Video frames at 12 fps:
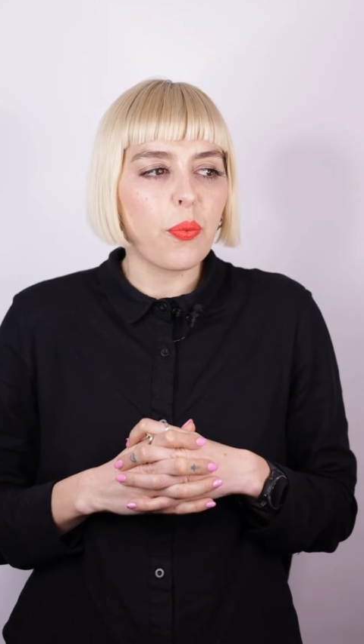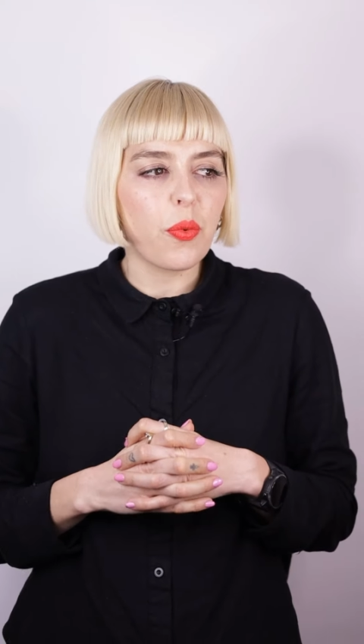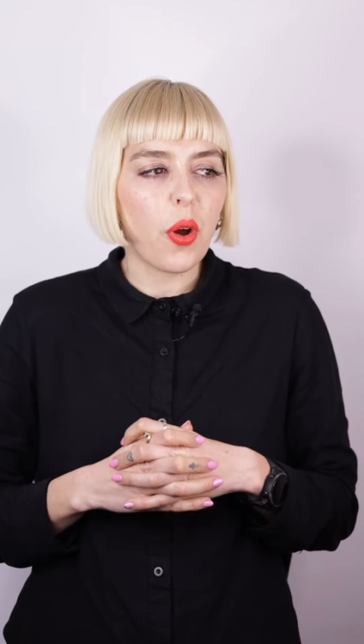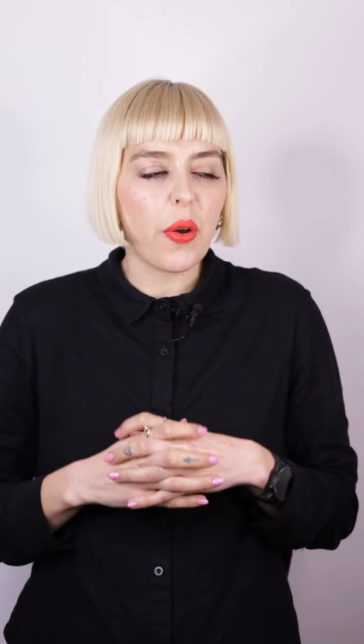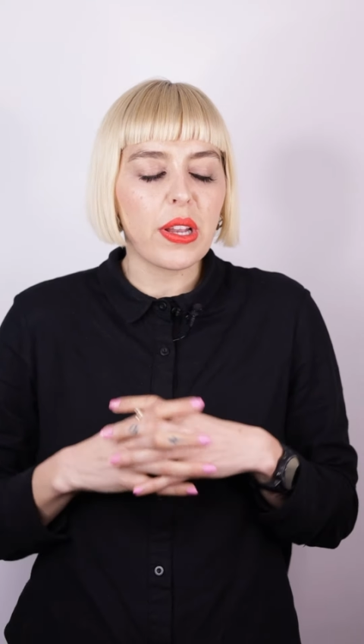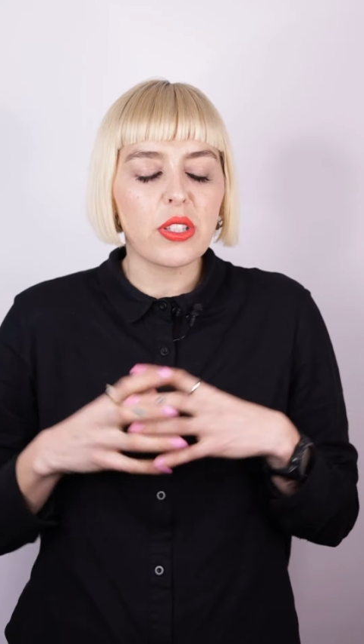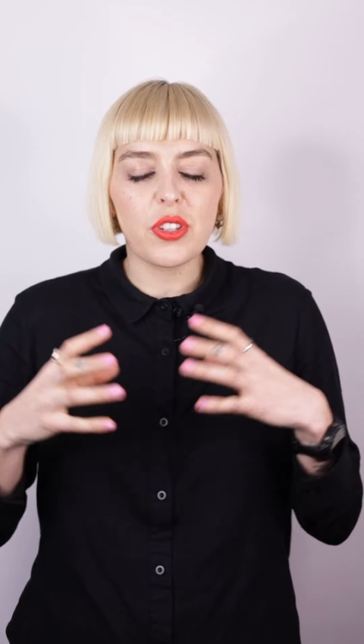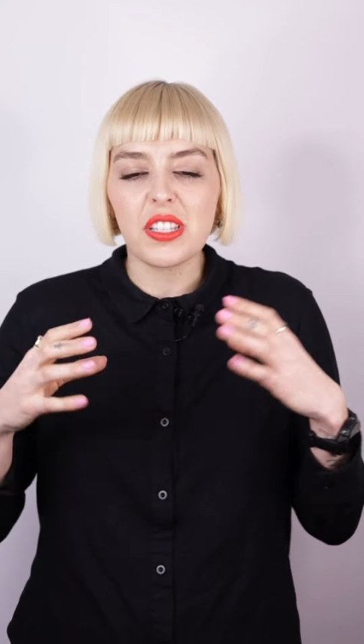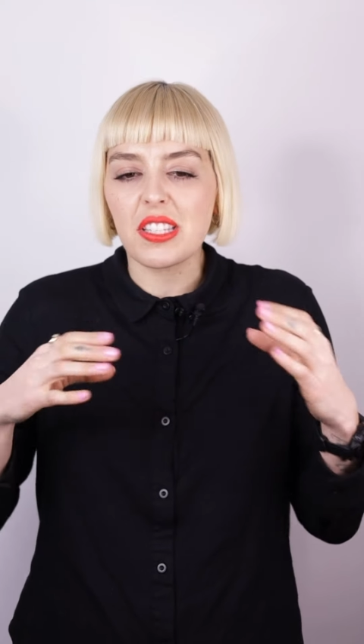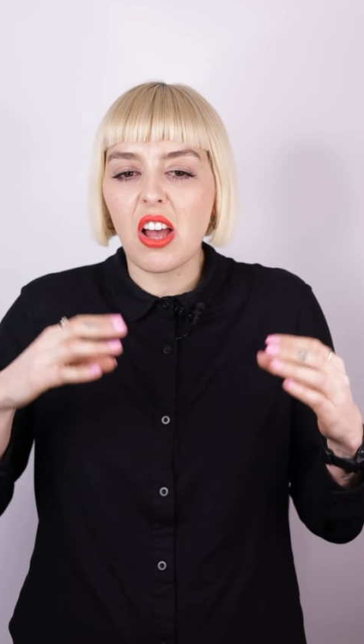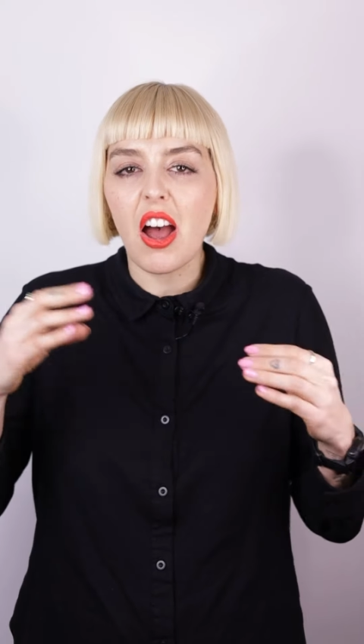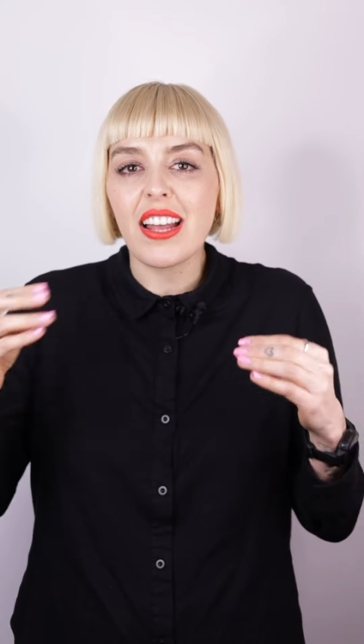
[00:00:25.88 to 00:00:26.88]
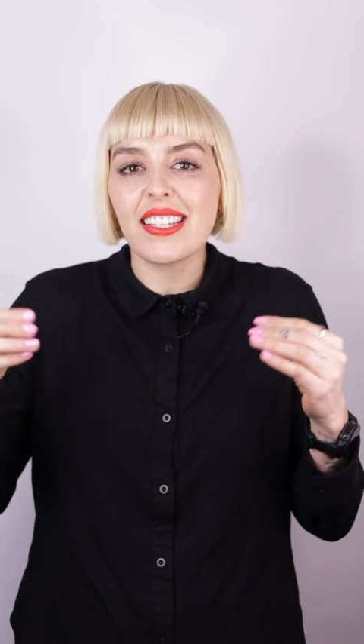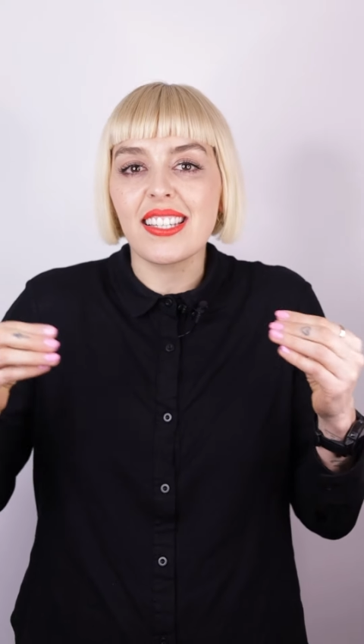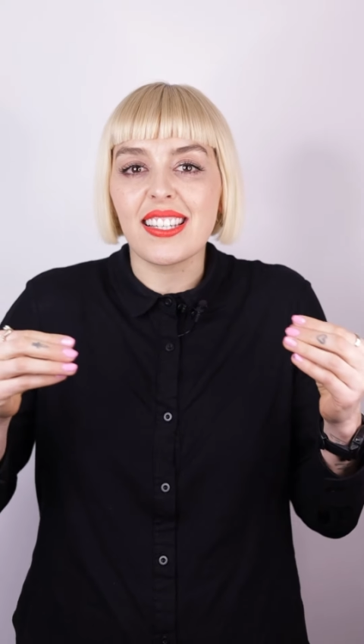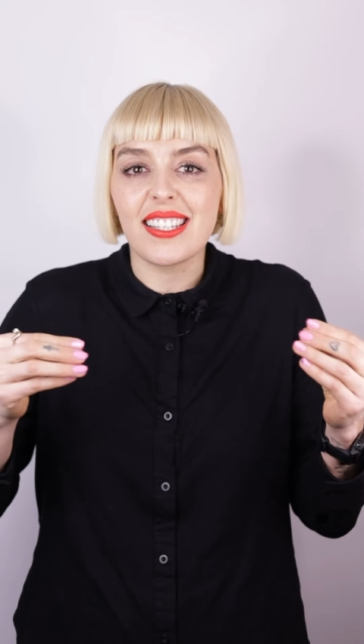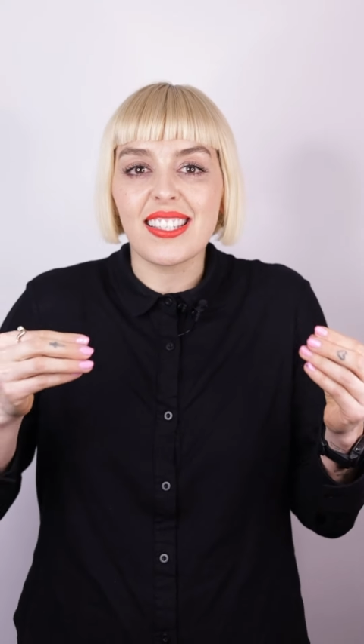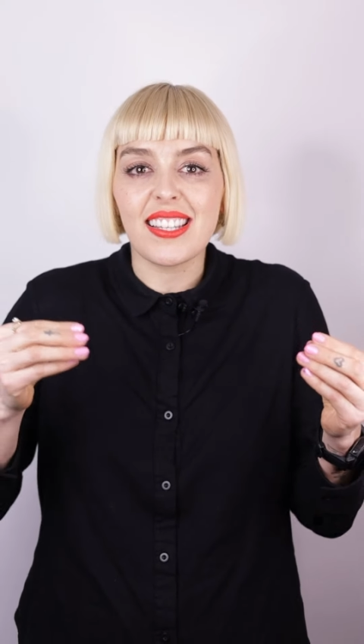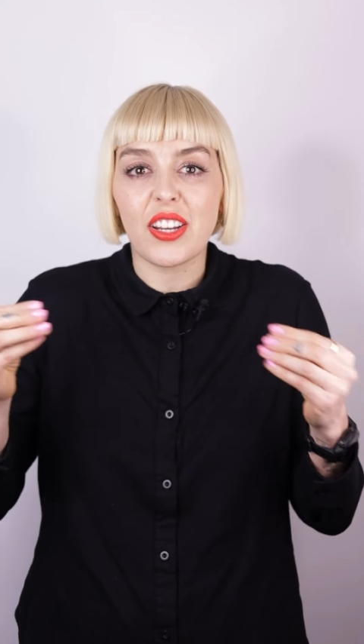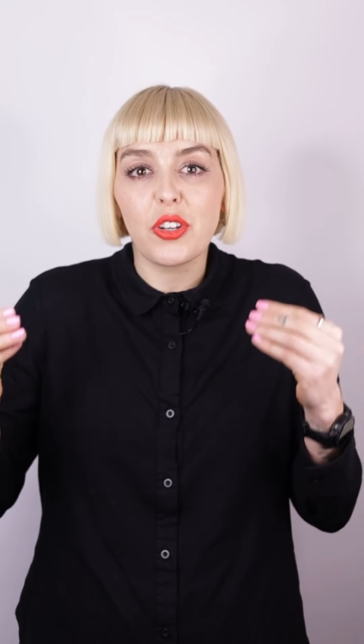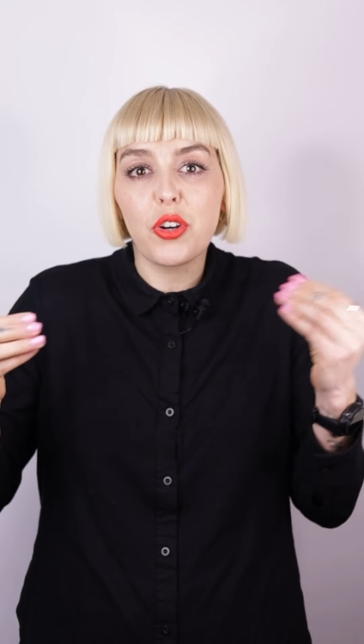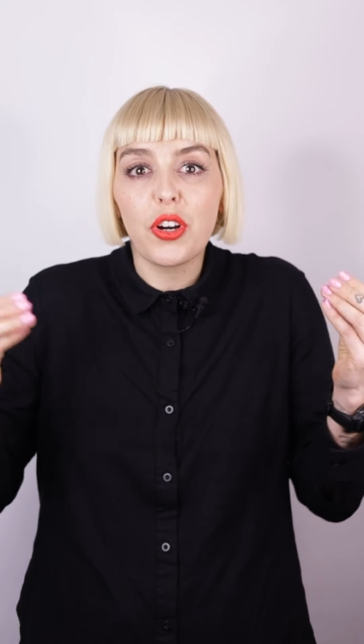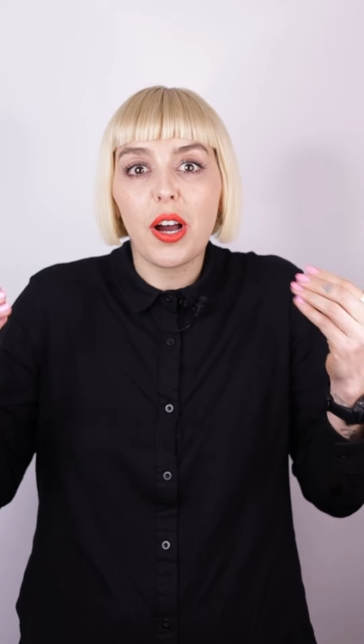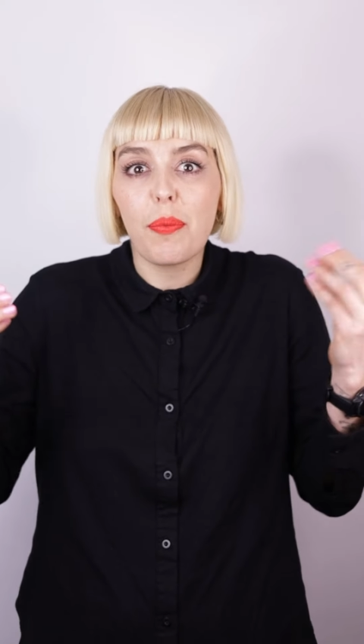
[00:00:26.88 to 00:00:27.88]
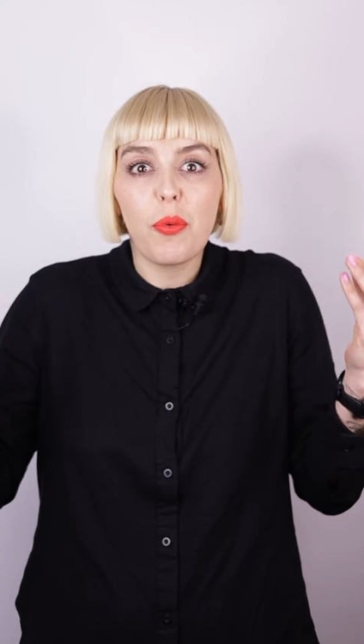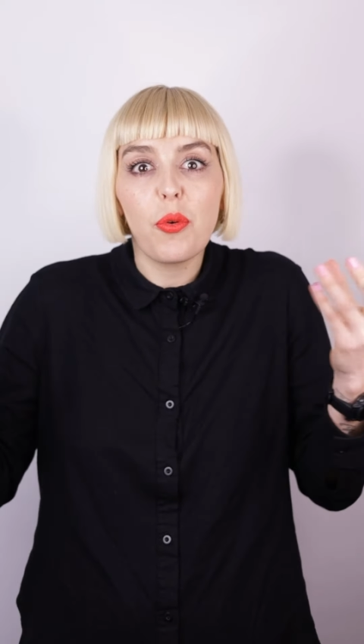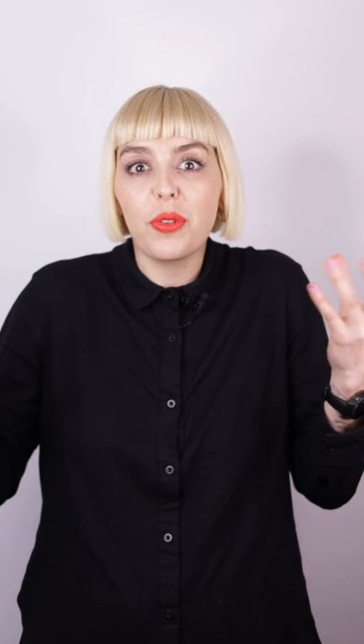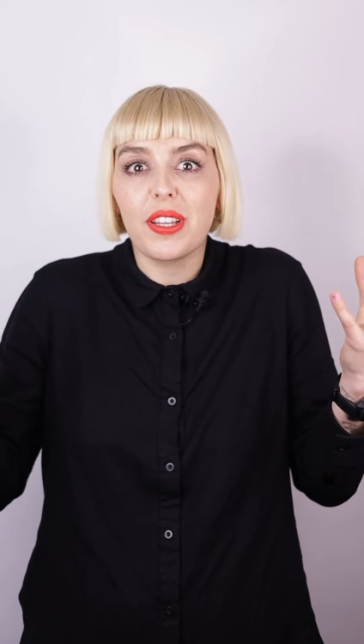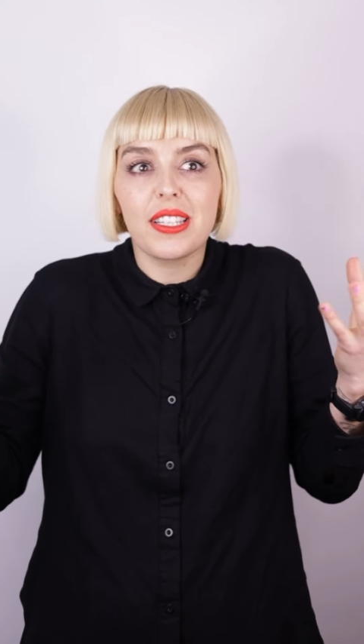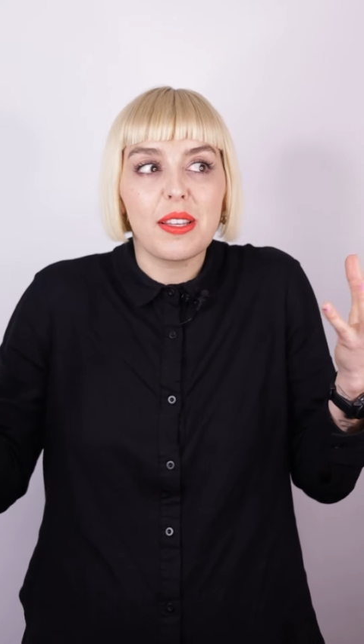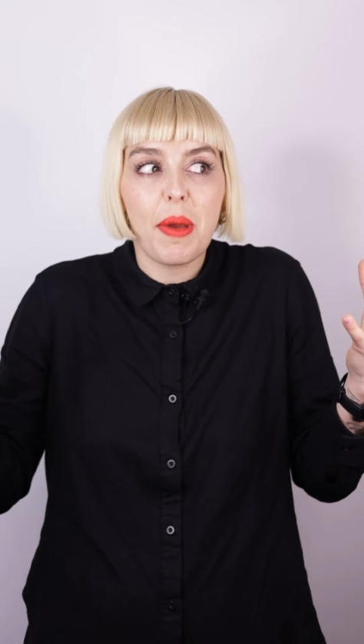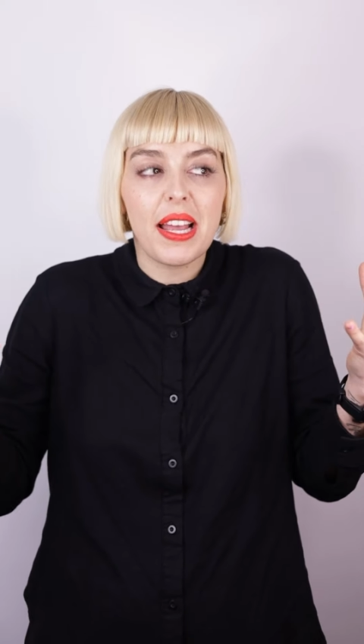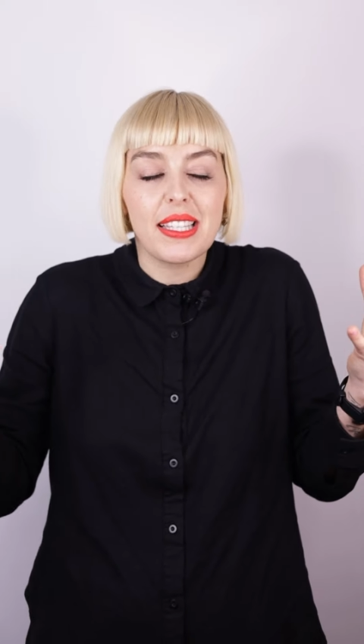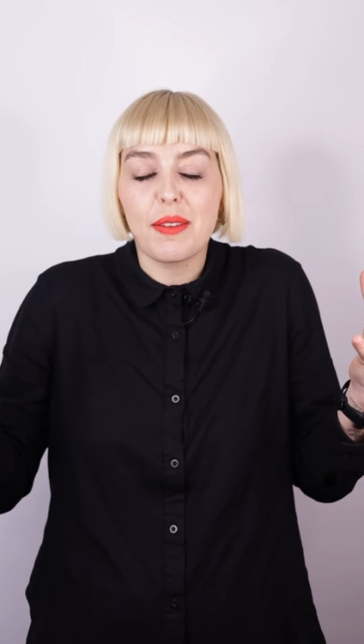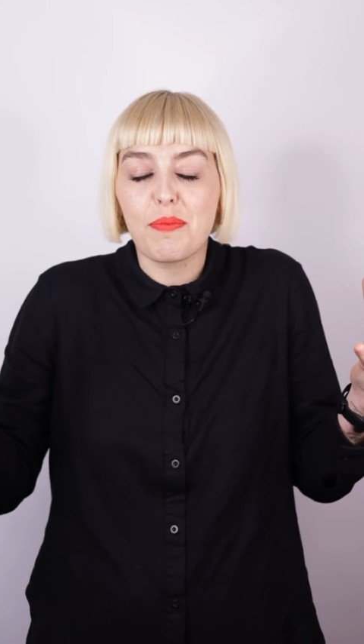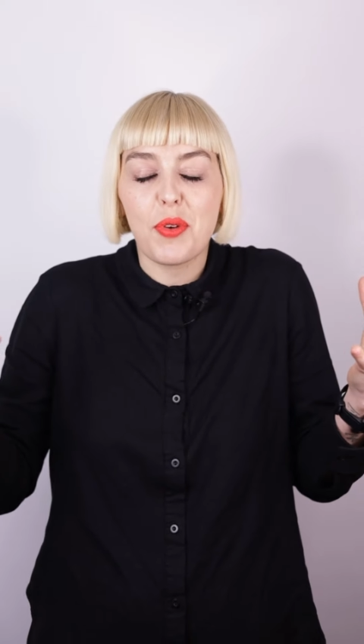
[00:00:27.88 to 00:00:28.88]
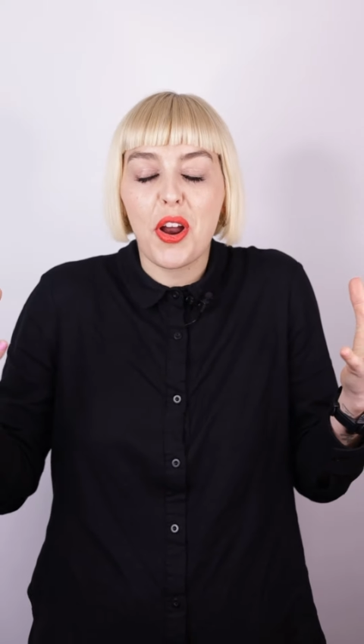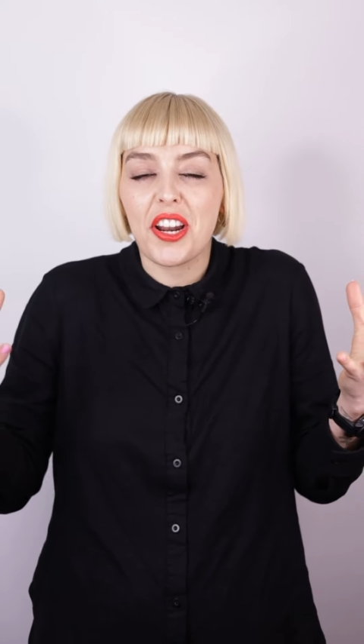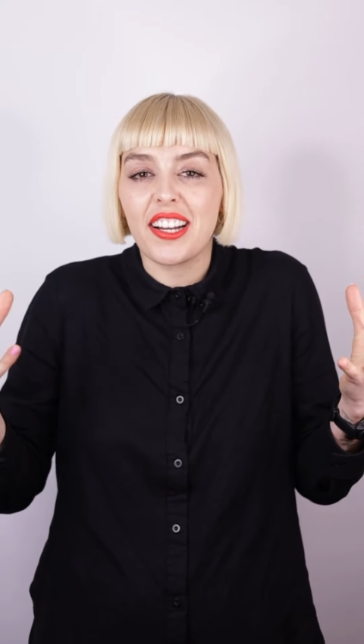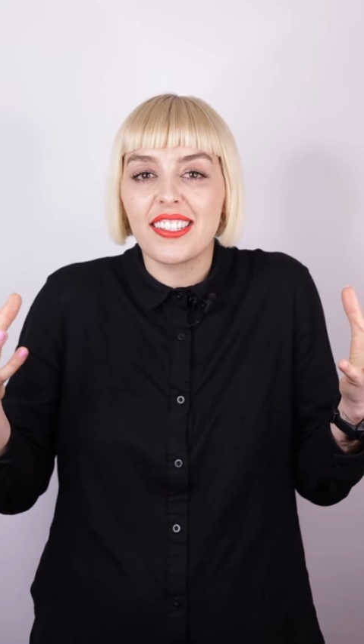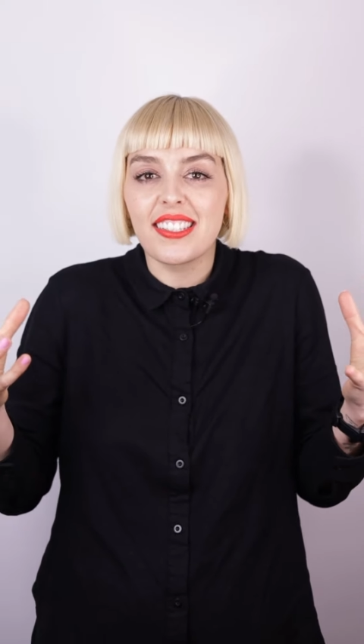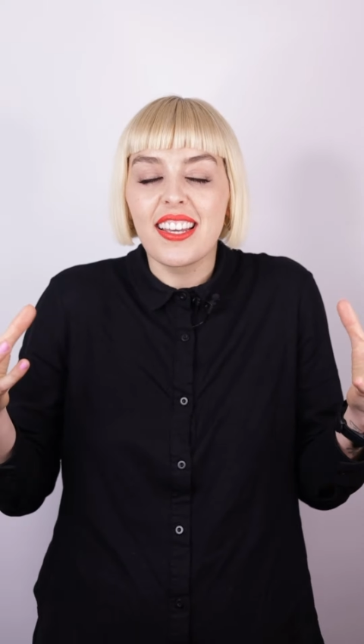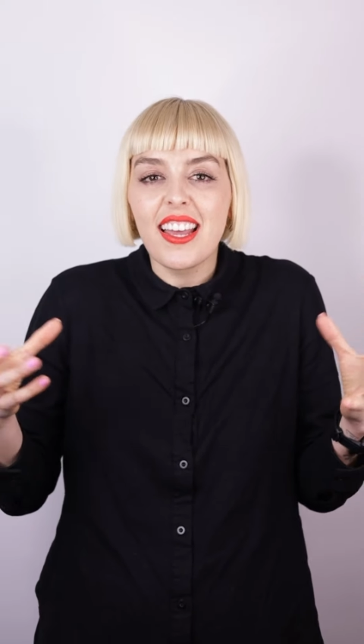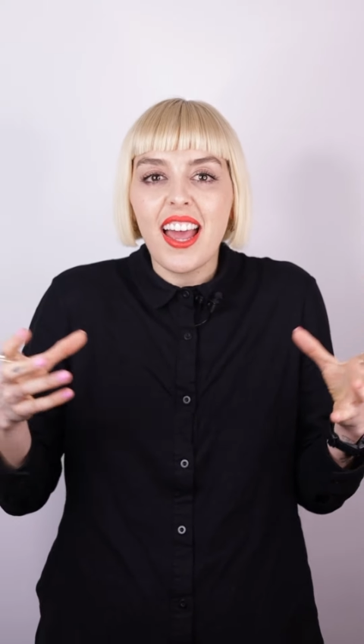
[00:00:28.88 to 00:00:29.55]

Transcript: going to the scientists that cook up all these amazing products